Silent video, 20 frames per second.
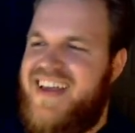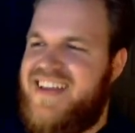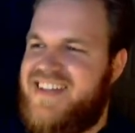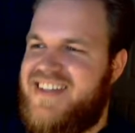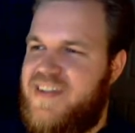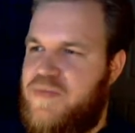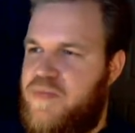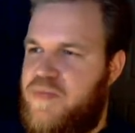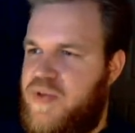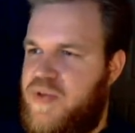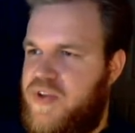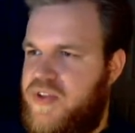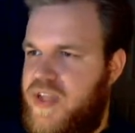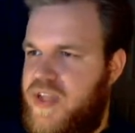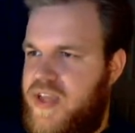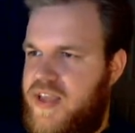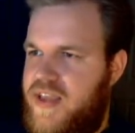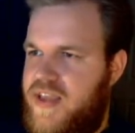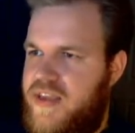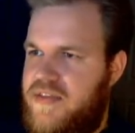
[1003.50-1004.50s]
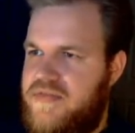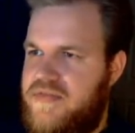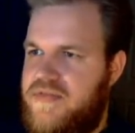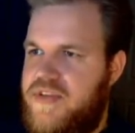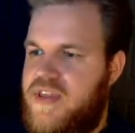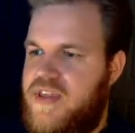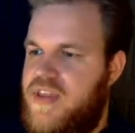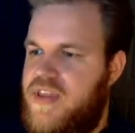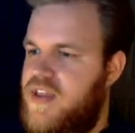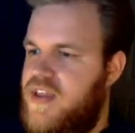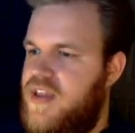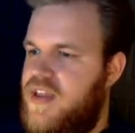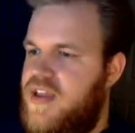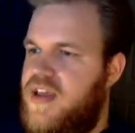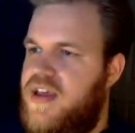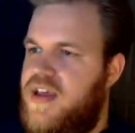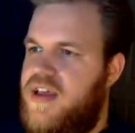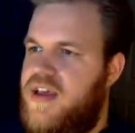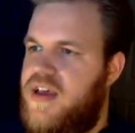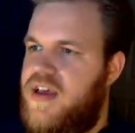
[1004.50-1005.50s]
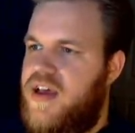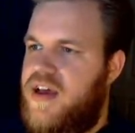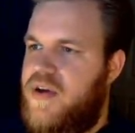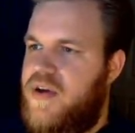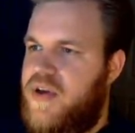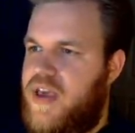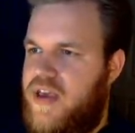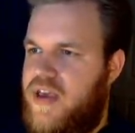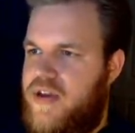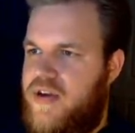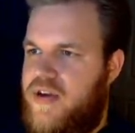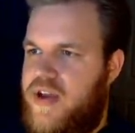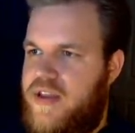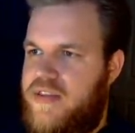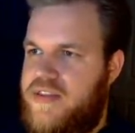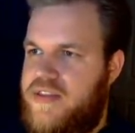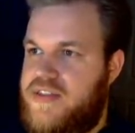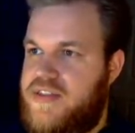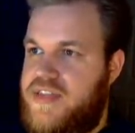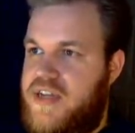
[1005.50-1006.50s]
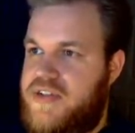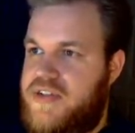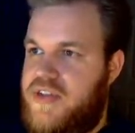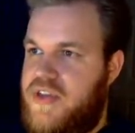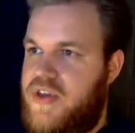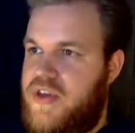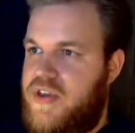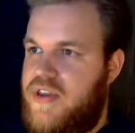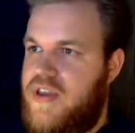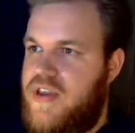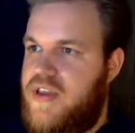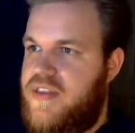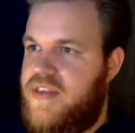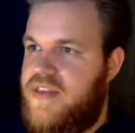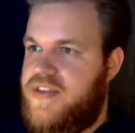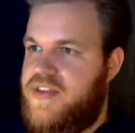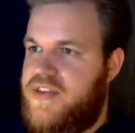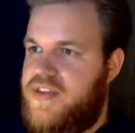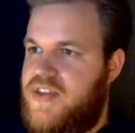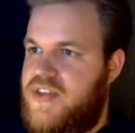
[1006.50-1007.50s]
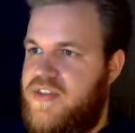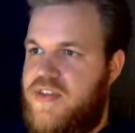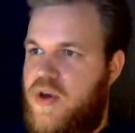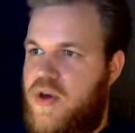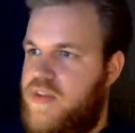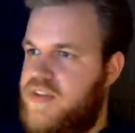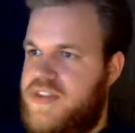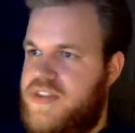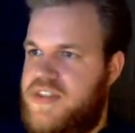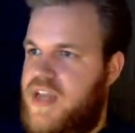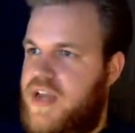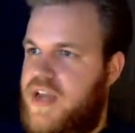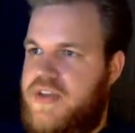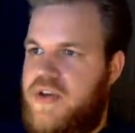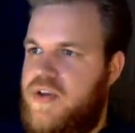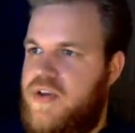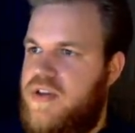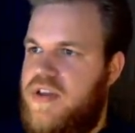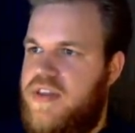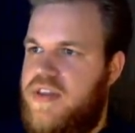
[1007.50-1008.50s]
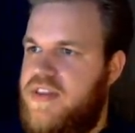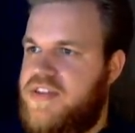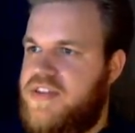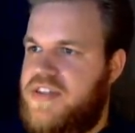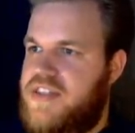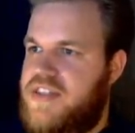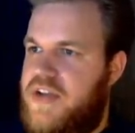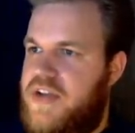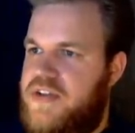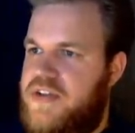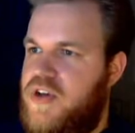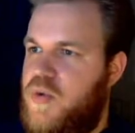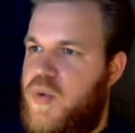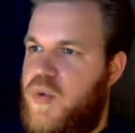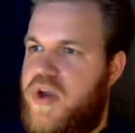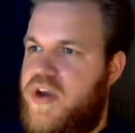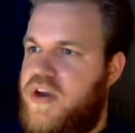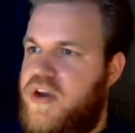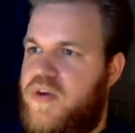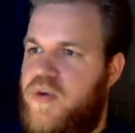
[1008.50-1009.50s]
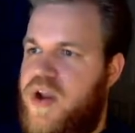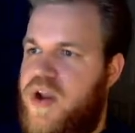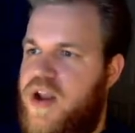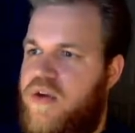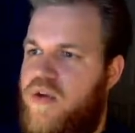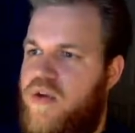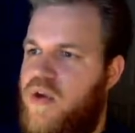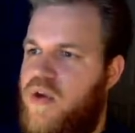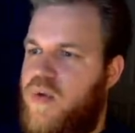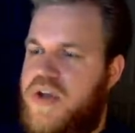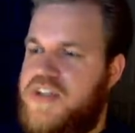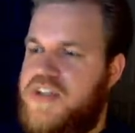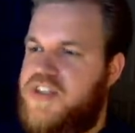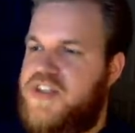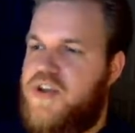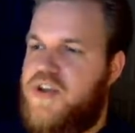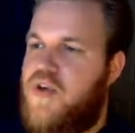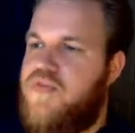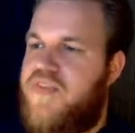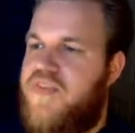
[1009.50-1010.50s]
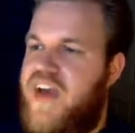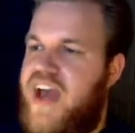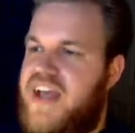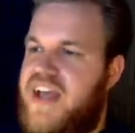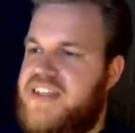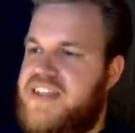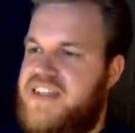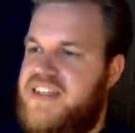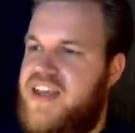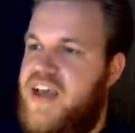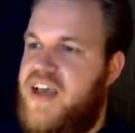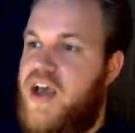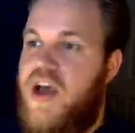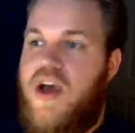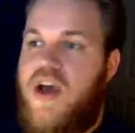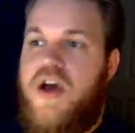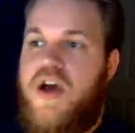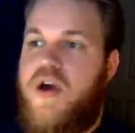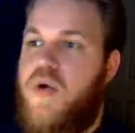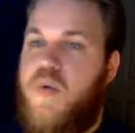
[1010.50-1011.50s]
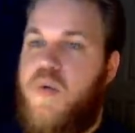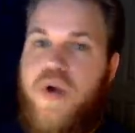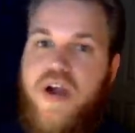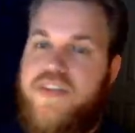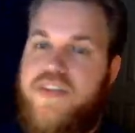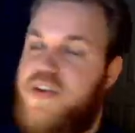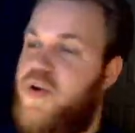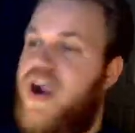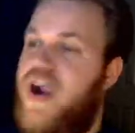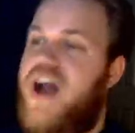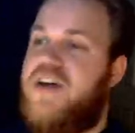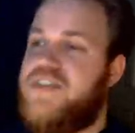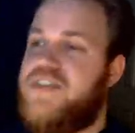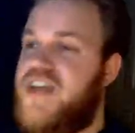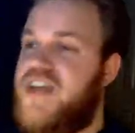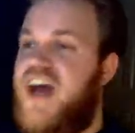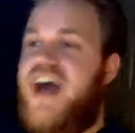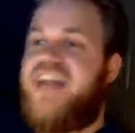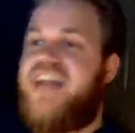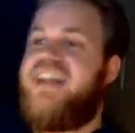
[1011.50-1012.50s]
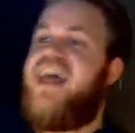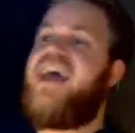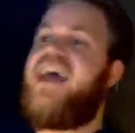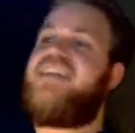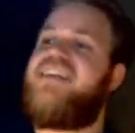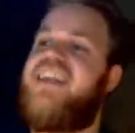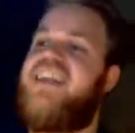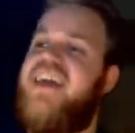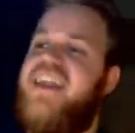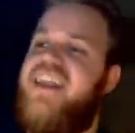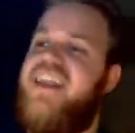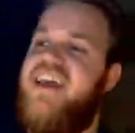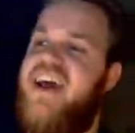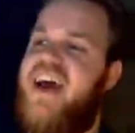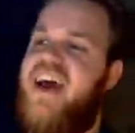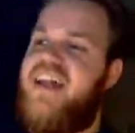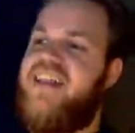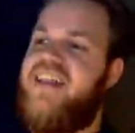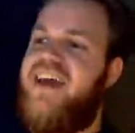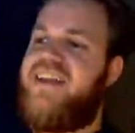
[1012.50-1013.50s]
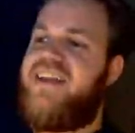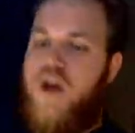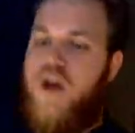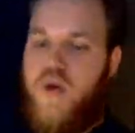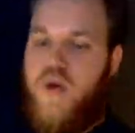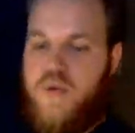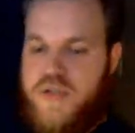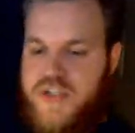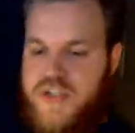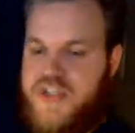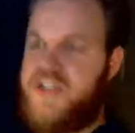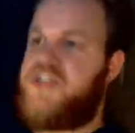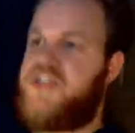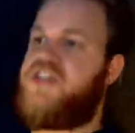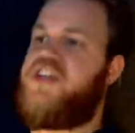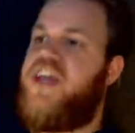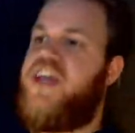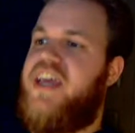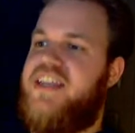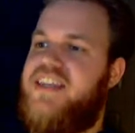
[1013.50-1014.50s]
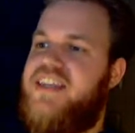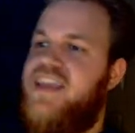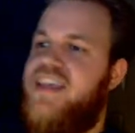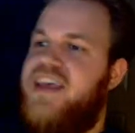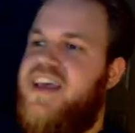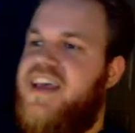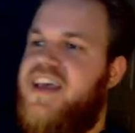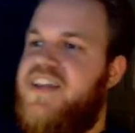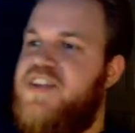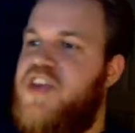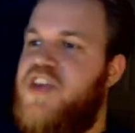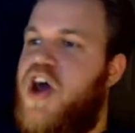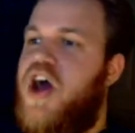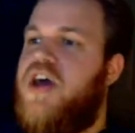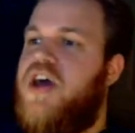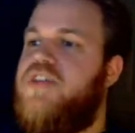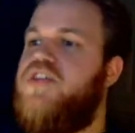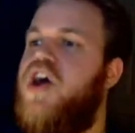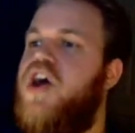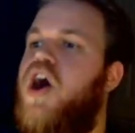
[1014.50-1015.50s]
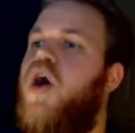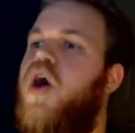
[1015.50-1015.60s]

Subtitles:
Isn't Bill naive? Okay, alright. This is actually good. This is not good. This is not good. We are gonna run out of runway so fast. We're on the ground. I landed it. Oh, shit. No.